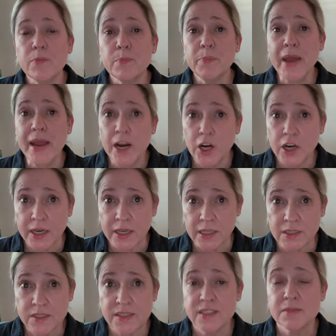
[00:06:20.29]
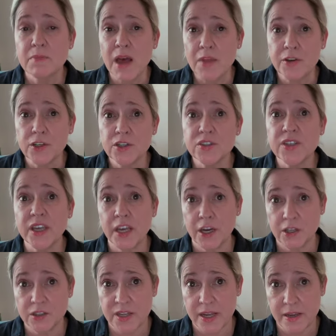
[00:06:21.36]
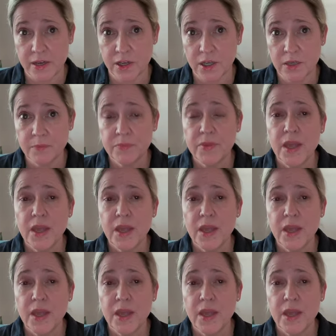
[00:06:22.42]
parents, his mother's caretaker.